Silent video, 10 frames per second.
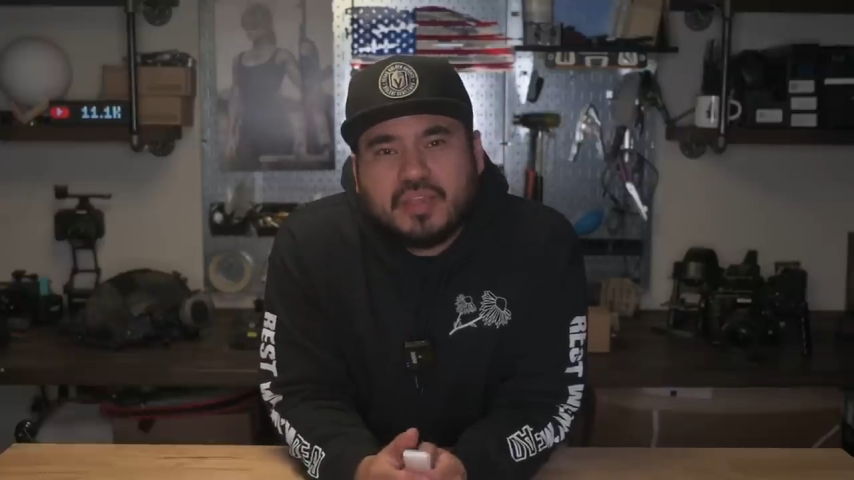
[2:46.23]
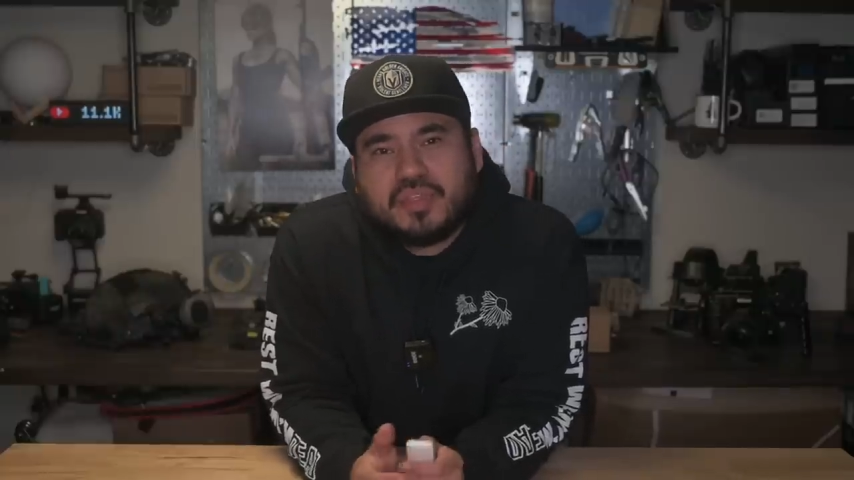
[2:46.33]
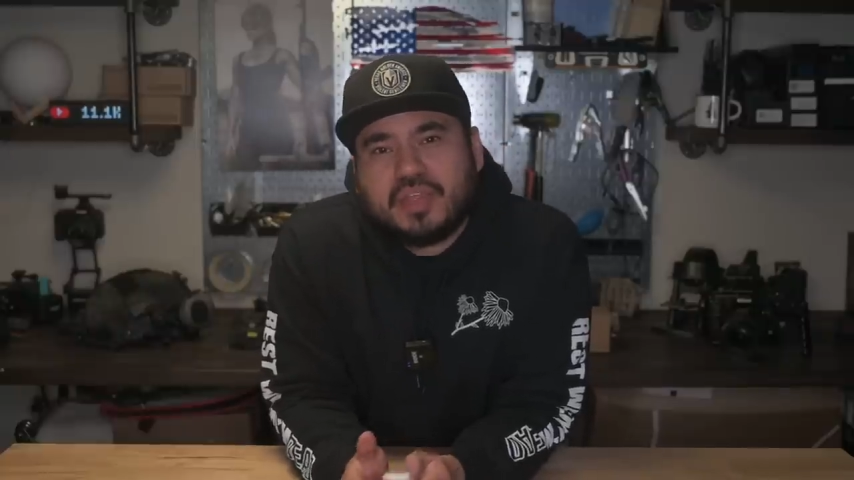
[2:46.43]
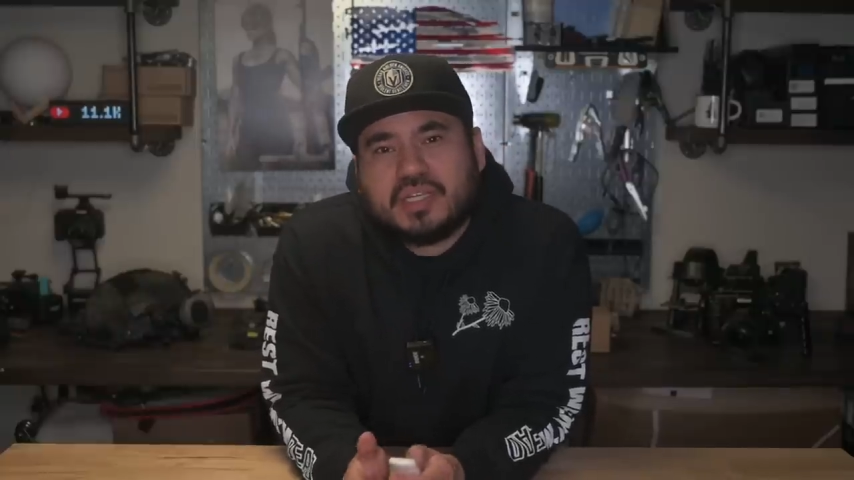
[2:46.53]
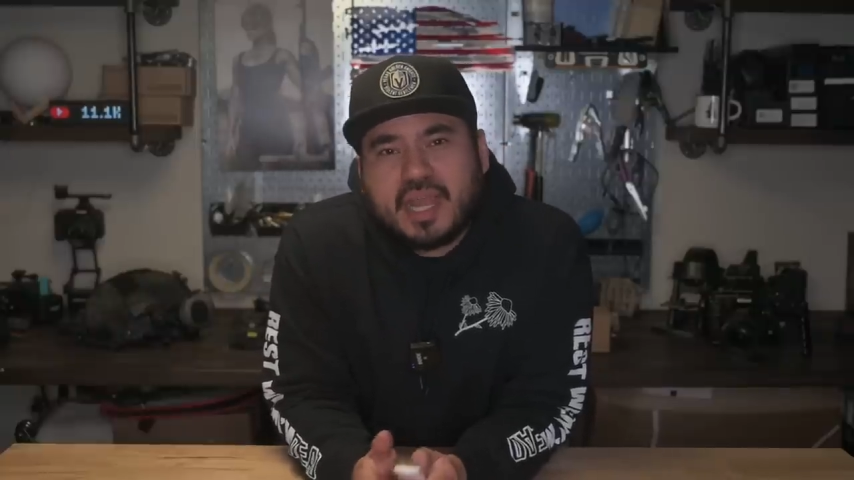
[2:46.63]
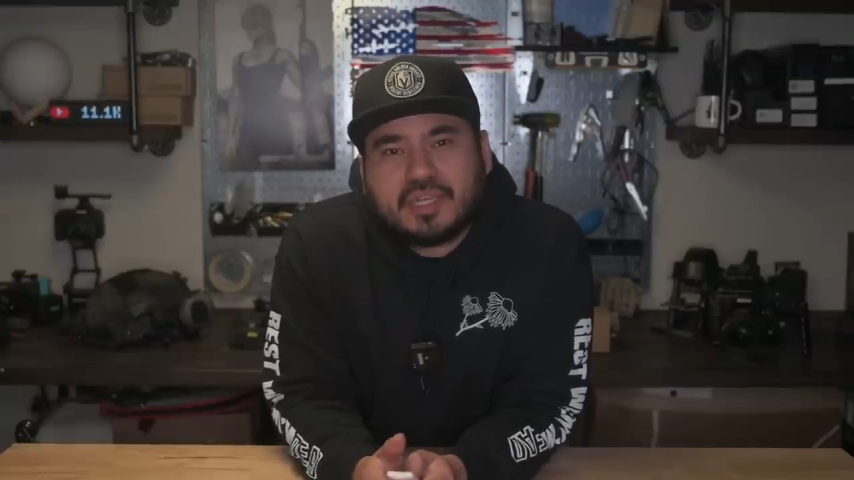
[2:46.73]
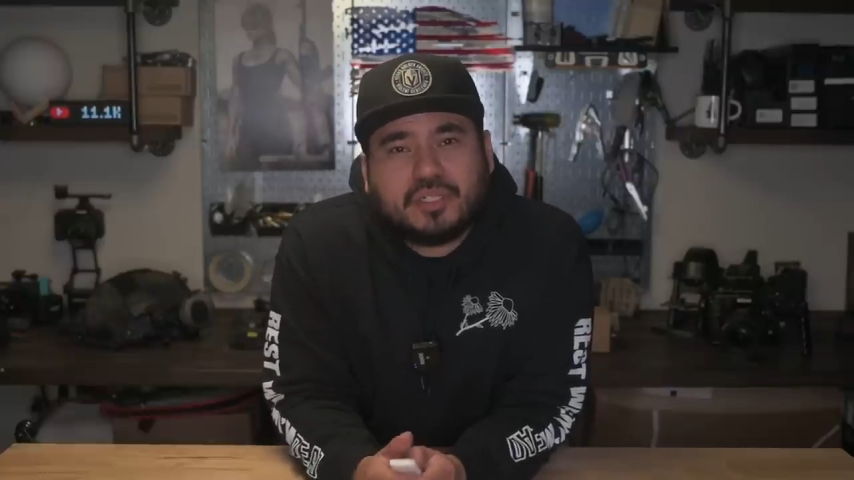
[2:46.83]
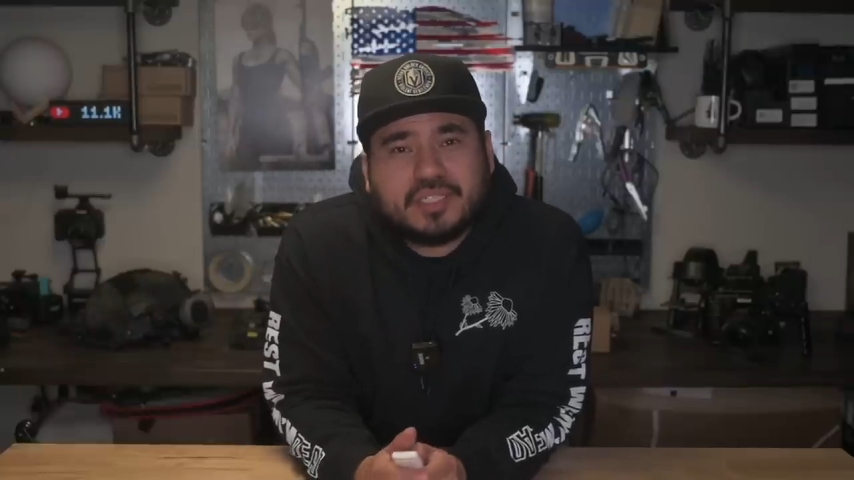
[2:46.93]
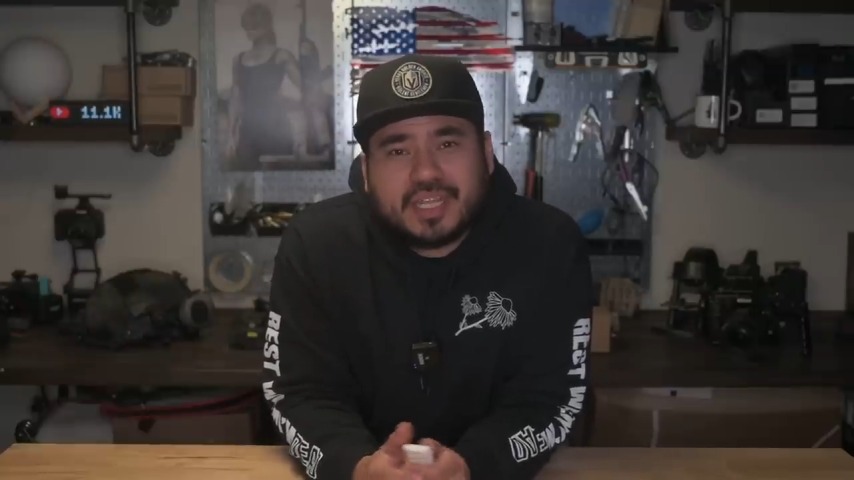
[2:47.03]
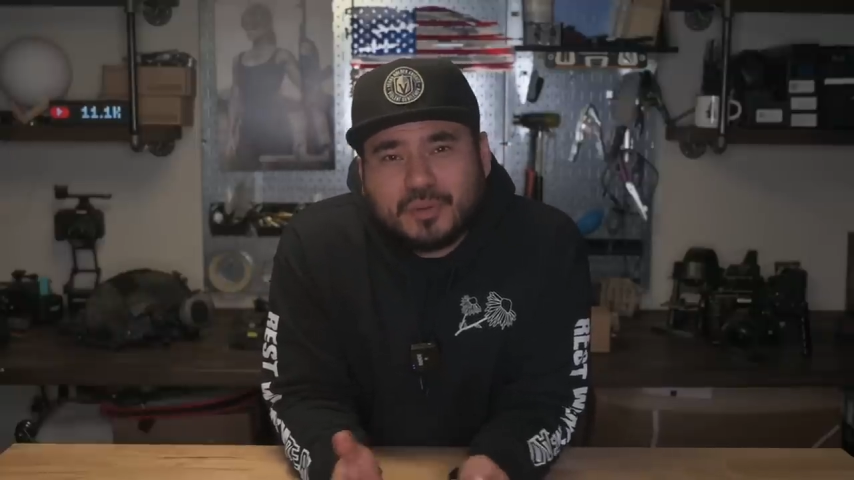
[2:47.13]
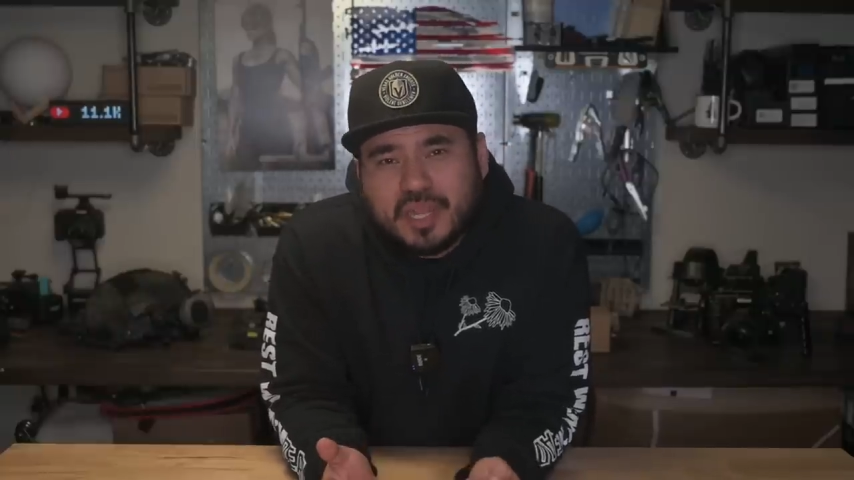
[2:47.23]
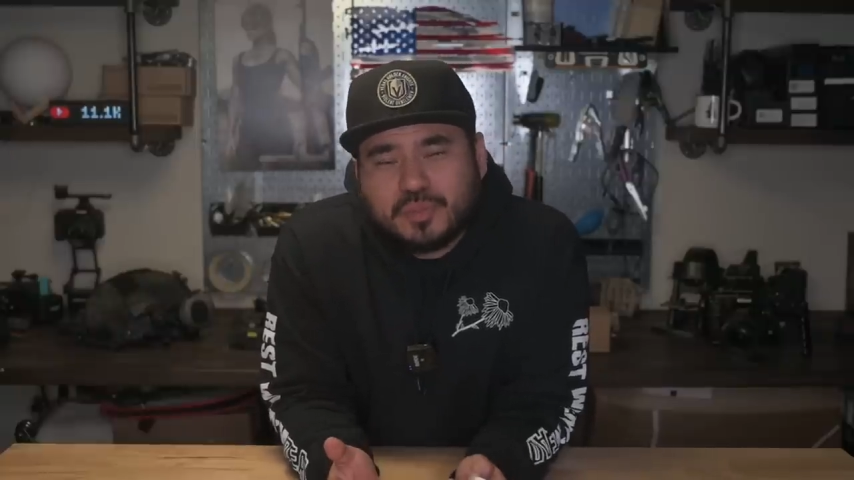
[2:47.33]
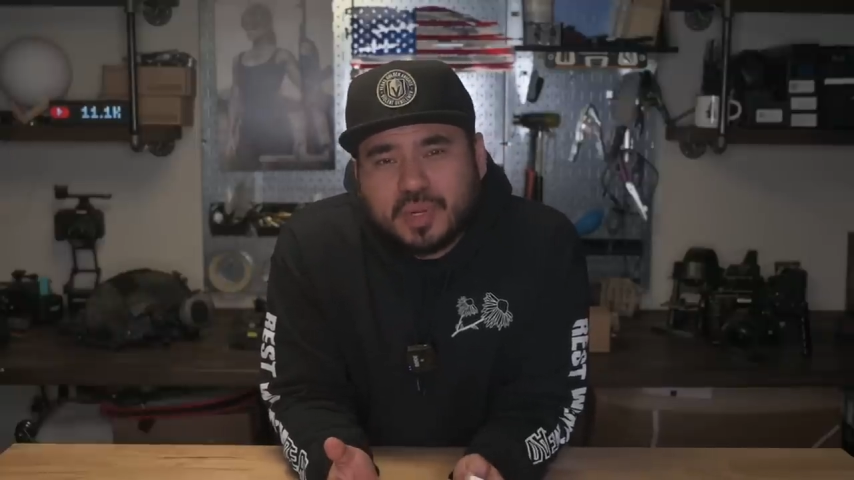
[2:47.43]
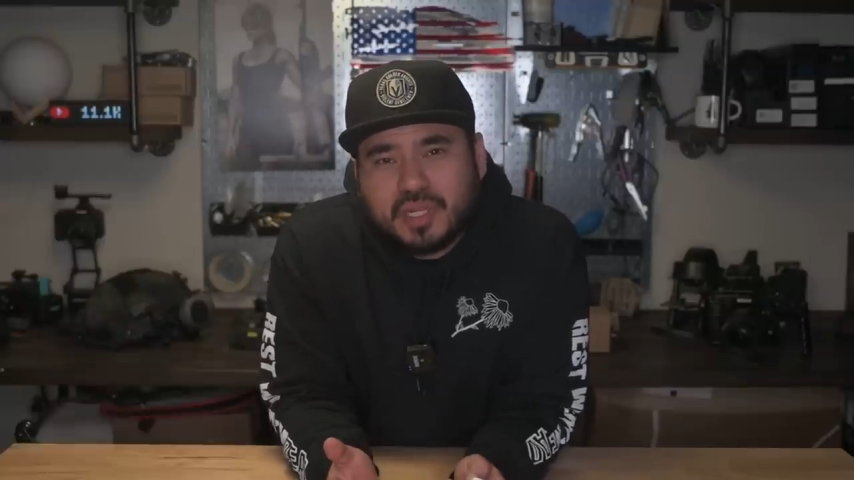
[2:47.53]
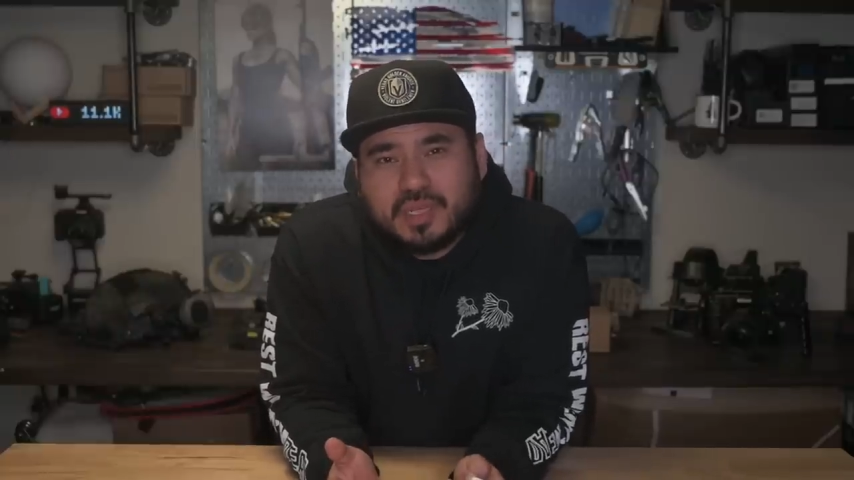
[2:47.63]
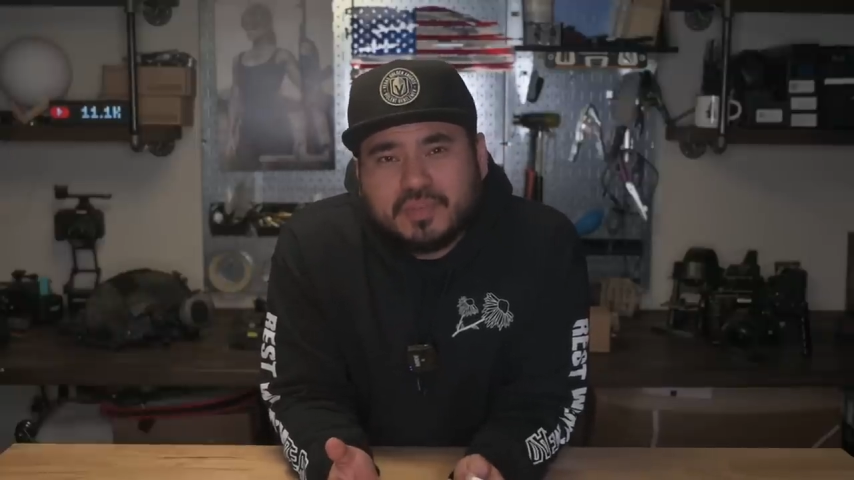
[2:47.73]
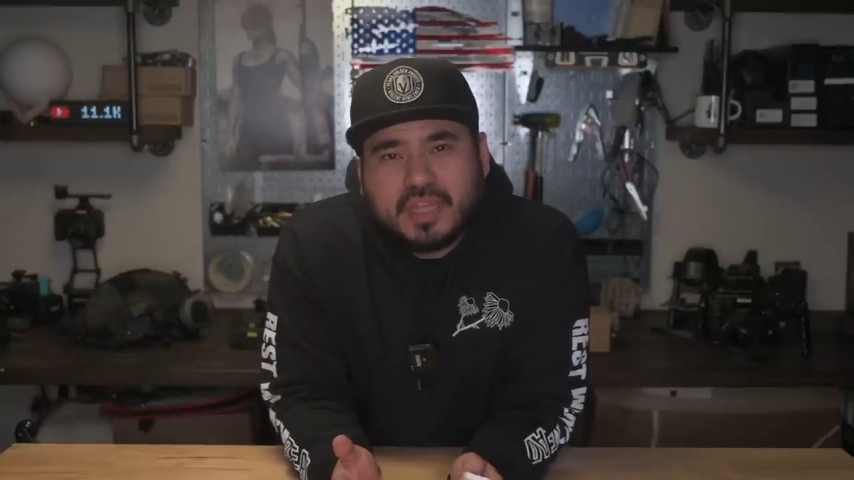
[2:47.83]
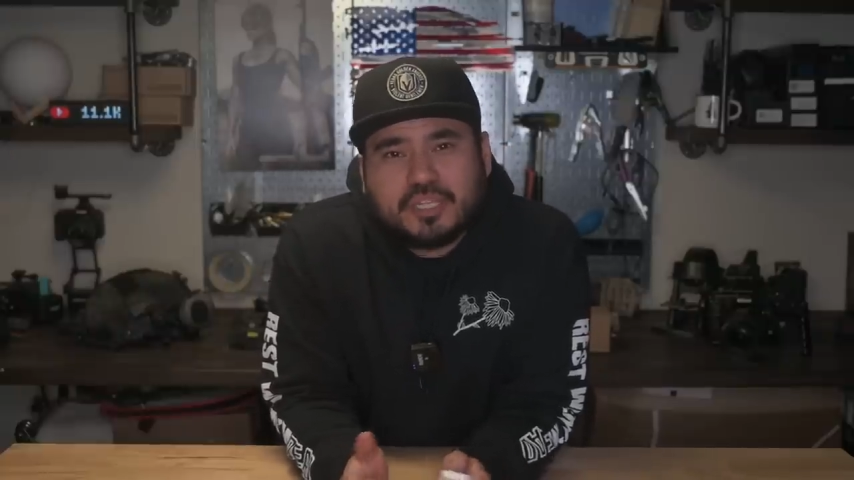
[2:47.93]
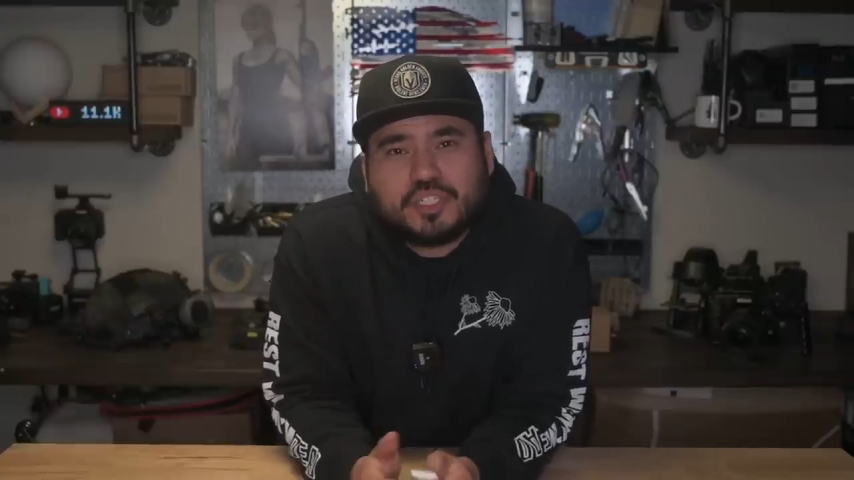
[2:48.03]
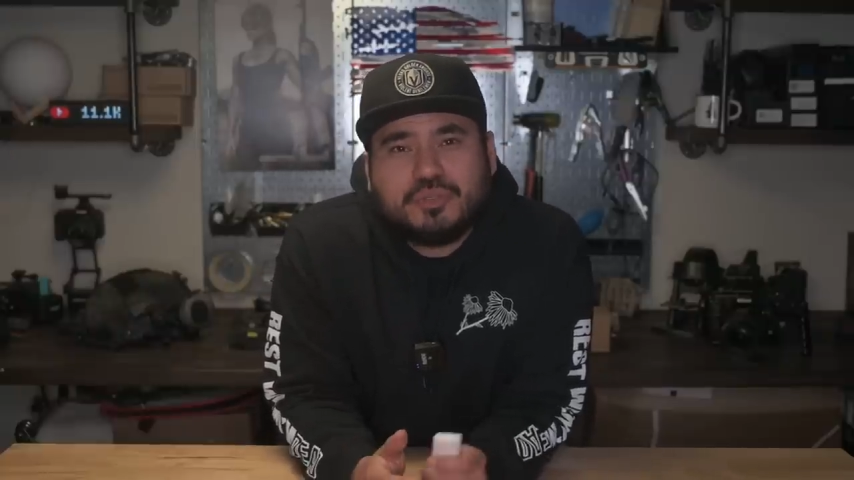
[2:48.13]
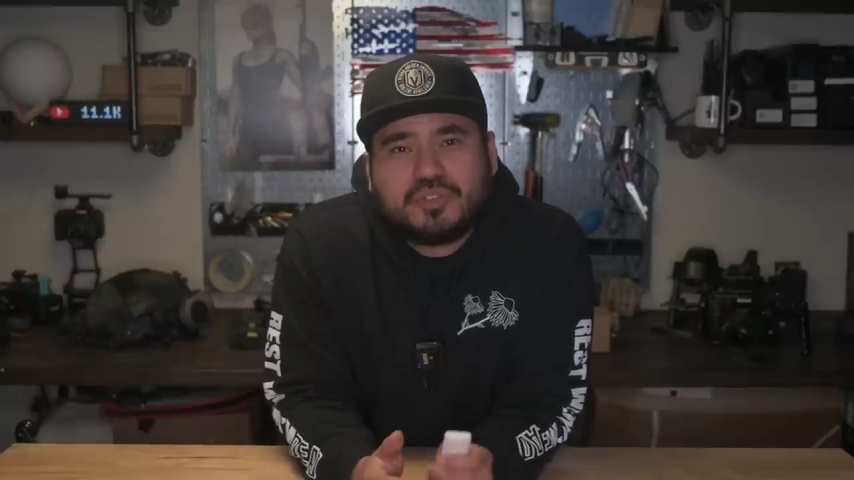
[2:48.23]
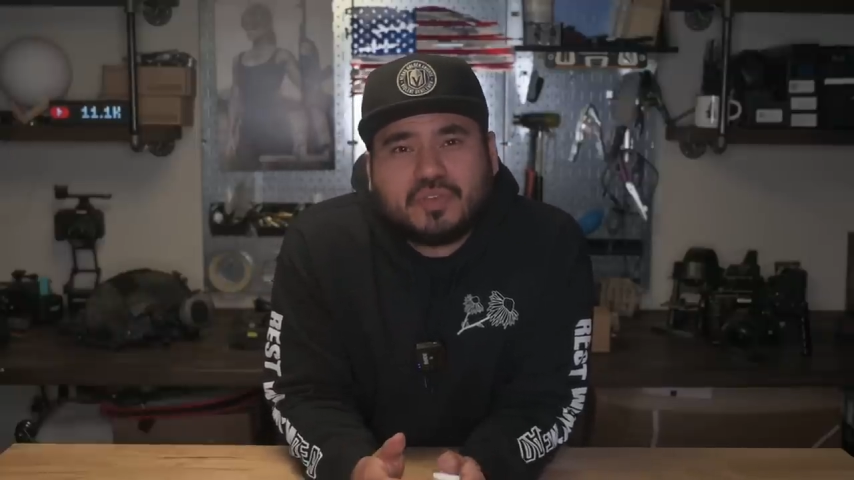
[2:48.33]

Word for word: The Athena Tactical is a great 2011 that shoots